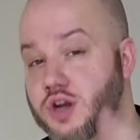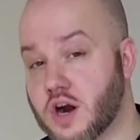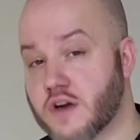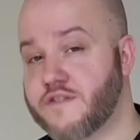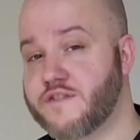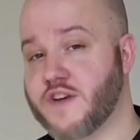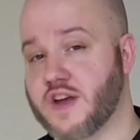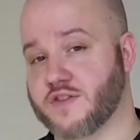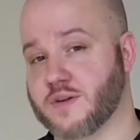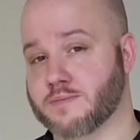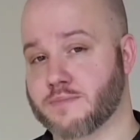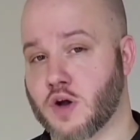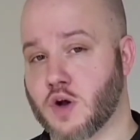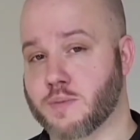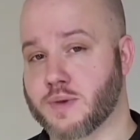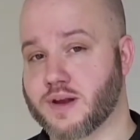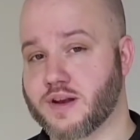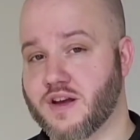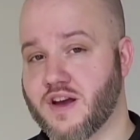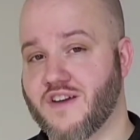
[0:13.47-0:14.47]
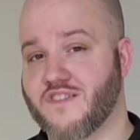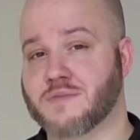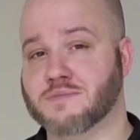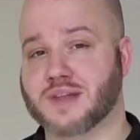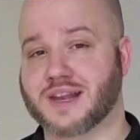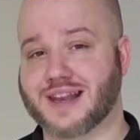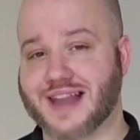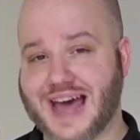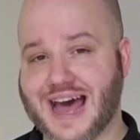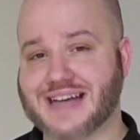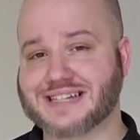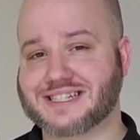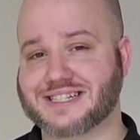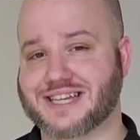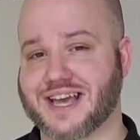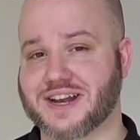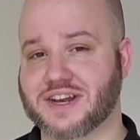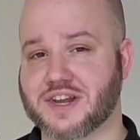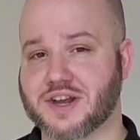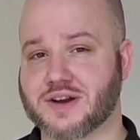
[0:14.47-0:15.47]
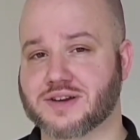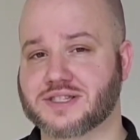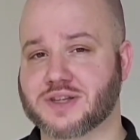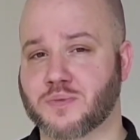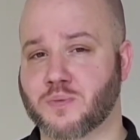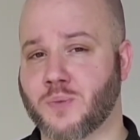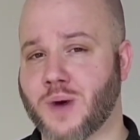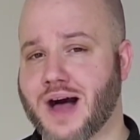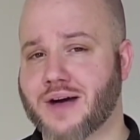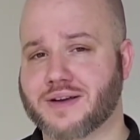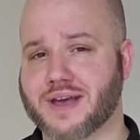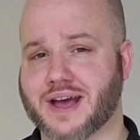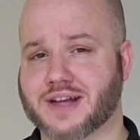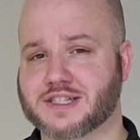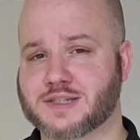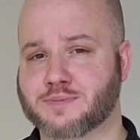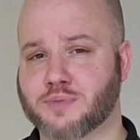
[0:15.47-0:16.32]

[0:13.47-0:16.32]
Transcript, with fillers: your favorite moment from the last 10 years of WildKat